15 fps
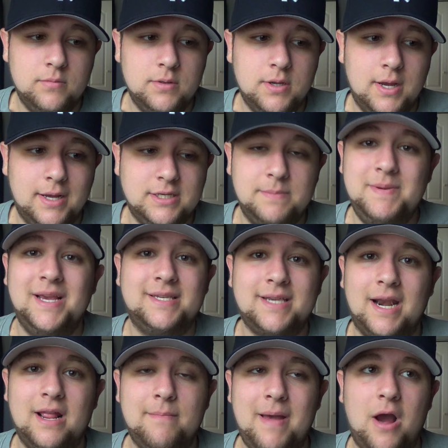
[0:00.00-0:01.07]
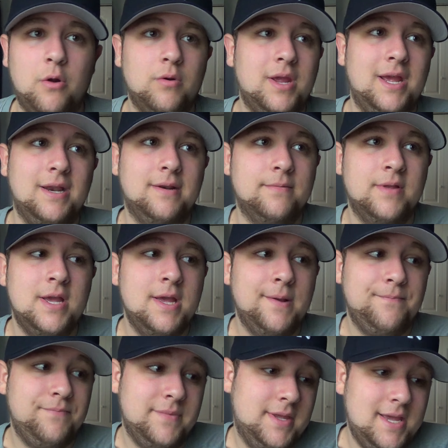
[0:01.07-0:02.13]
to be excited about
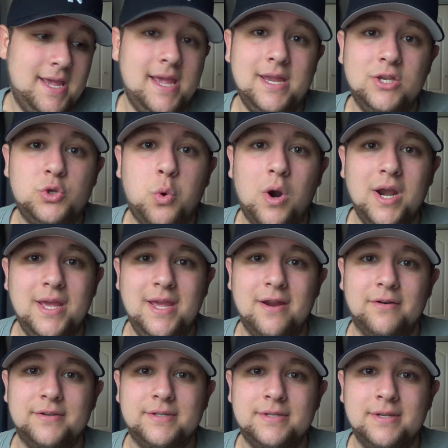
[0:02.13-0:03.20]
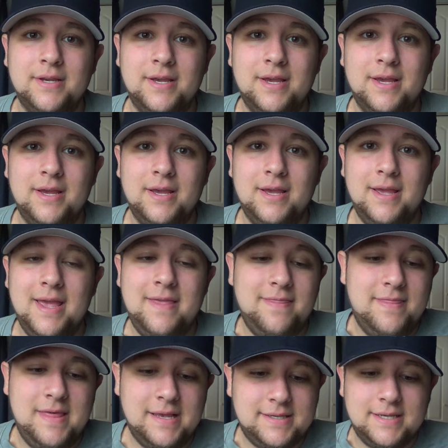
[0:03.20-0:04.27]
in 20 years.
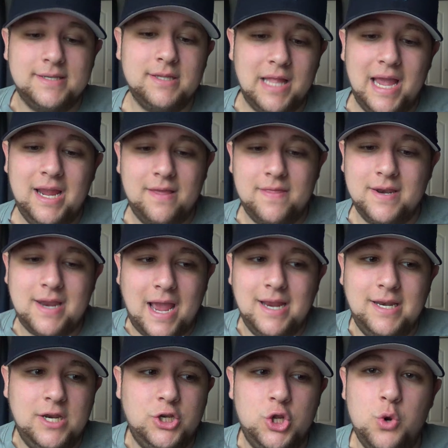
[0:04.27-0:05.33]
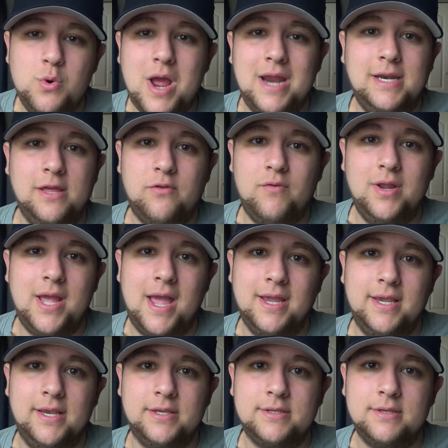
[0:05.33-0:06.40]
This is like the 92-93
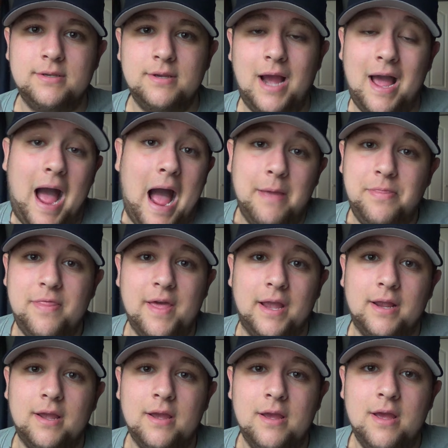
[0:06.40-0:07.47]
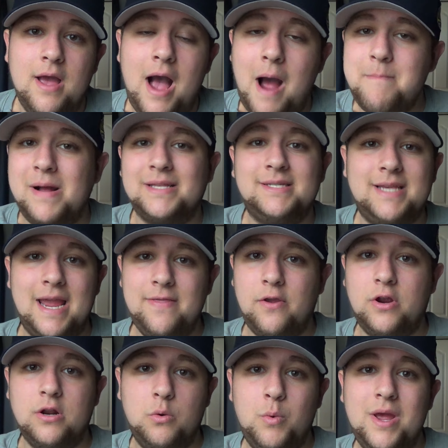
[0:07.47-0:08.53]
Yankees, I think. I'm not saying
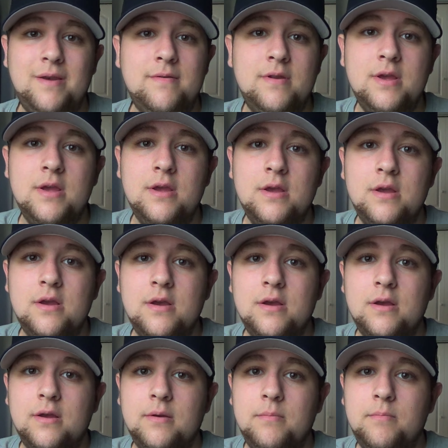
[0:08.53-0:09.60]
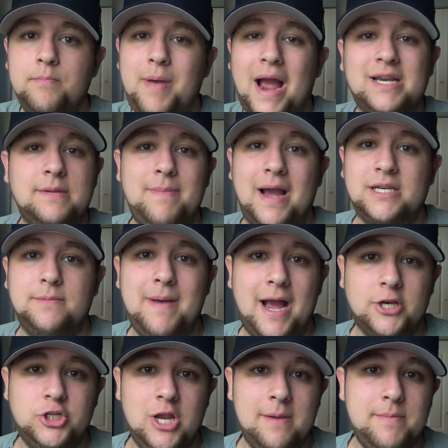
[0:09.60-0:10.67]
they're going to win
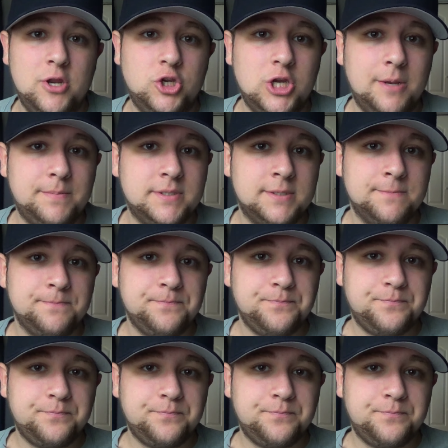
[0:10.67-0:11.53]
back-to-back-to-back championships,